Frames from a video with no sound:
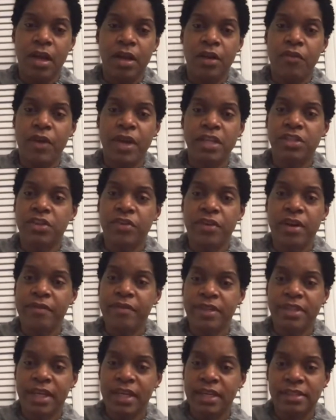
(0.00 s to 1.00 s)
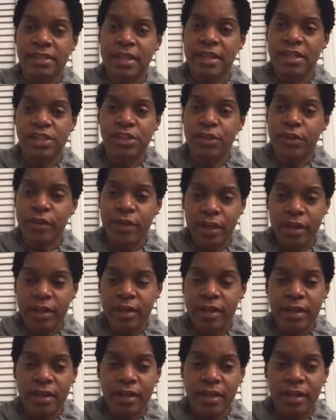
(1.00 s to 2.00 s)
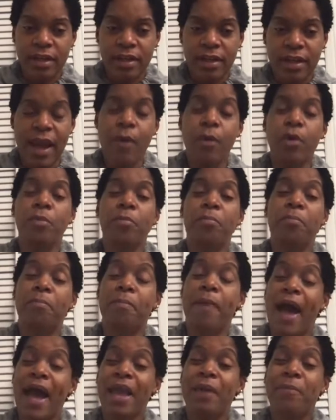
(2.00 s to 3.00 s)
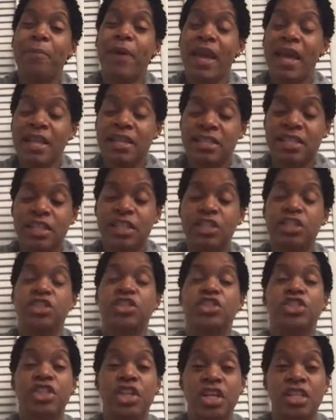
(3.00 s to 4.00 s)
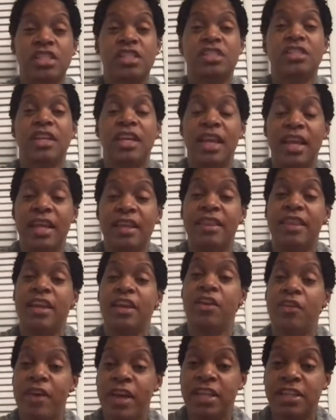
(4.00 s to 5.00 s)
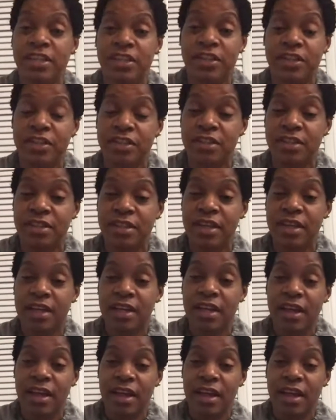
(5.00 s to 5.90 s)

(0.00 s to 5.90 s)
An eraser never tasted so good. I would buy pencils just to eat the erasers.